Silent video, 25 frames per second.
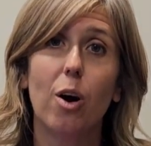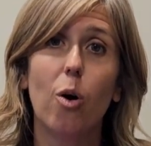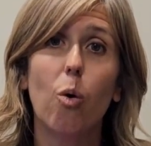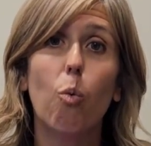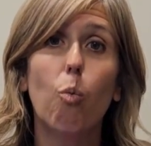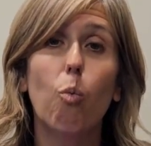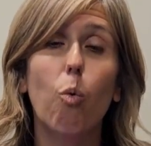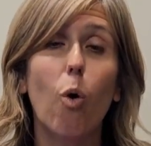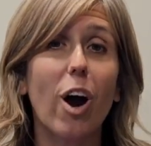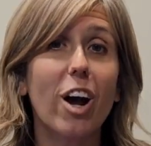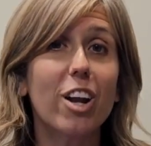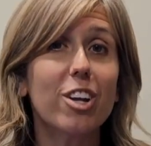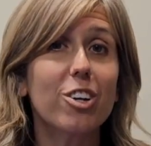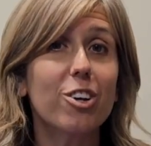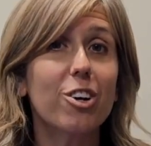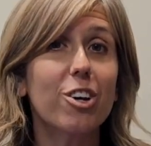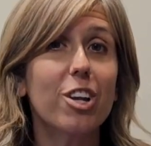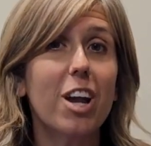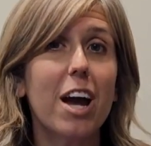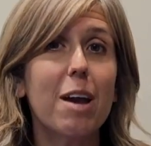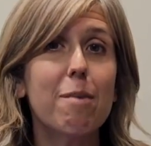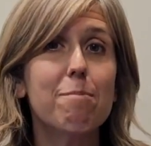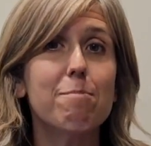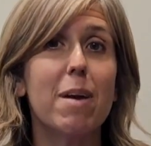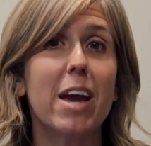What could
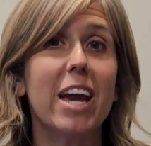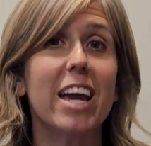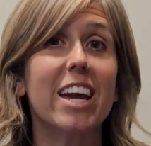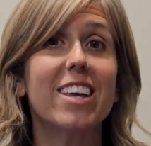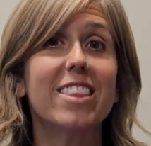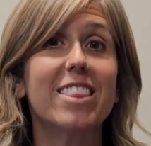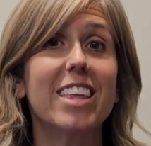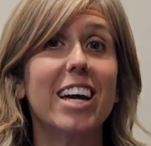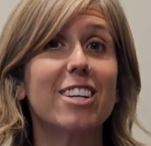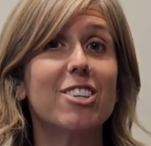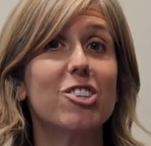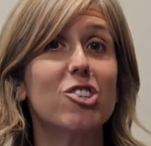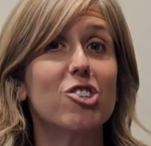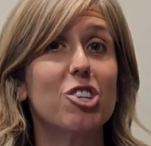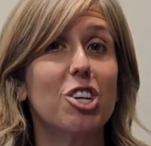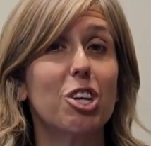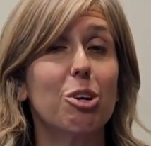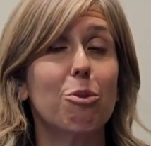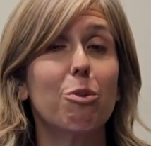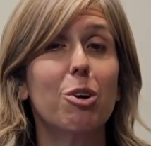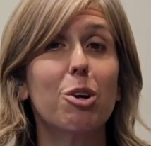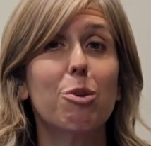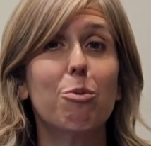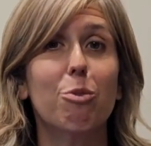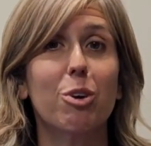I make that she
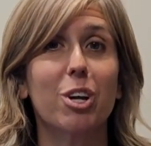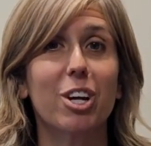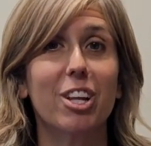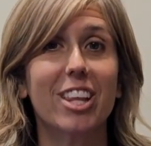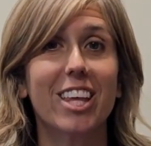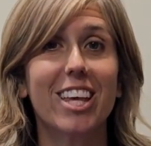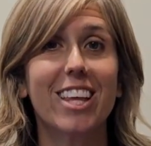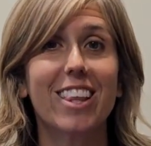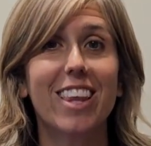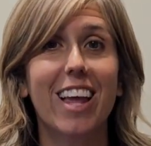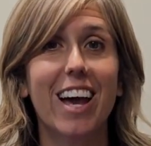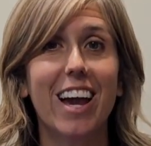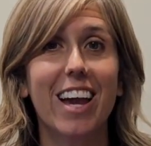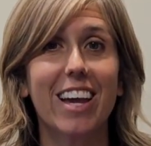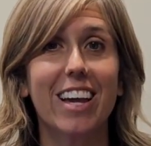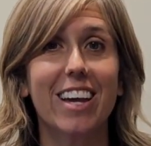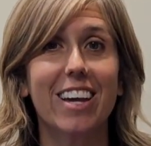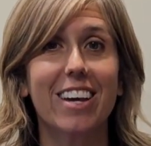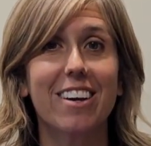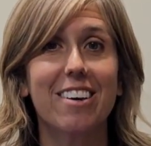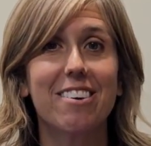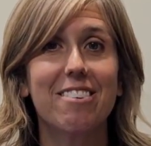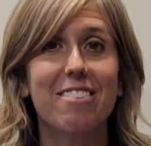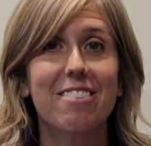would really like?